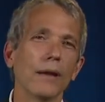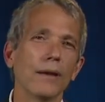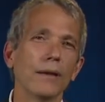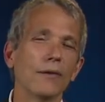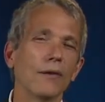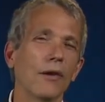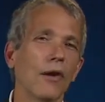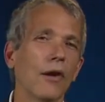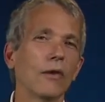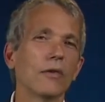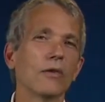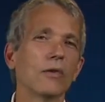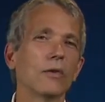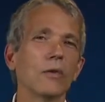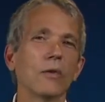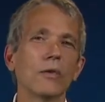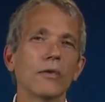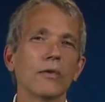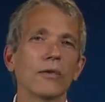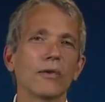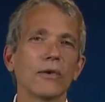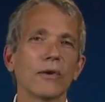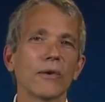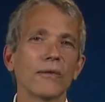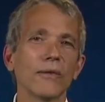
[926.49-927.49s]
law school
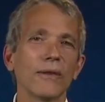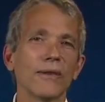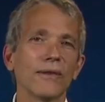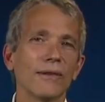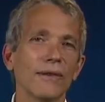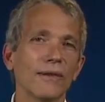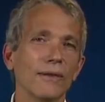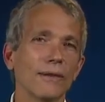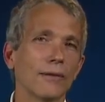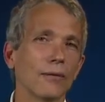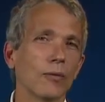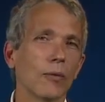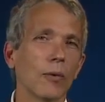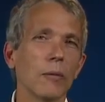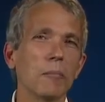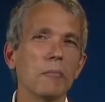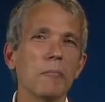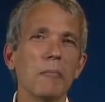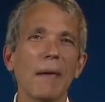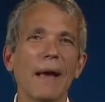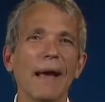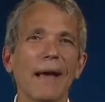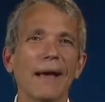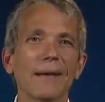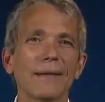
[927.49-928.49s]
services were
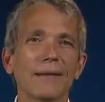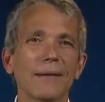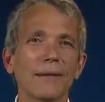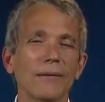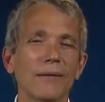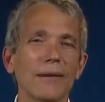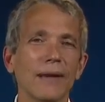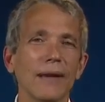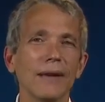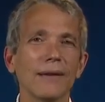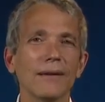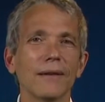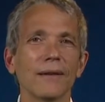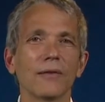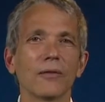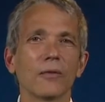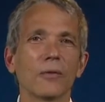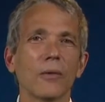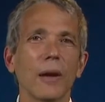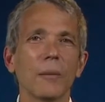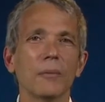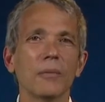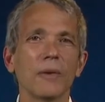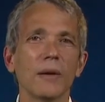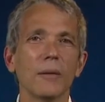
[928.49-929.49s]
massively
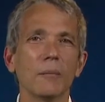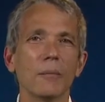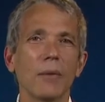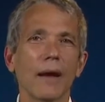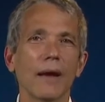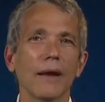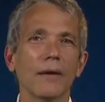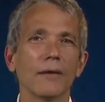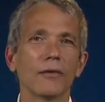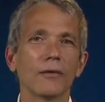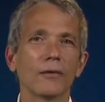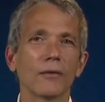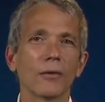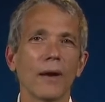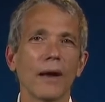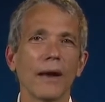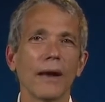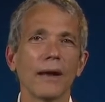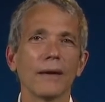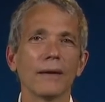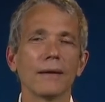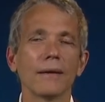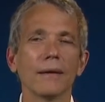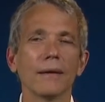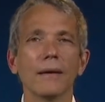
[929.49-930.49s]
disrupted by a
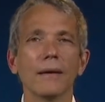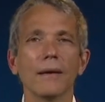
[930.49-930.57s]
strike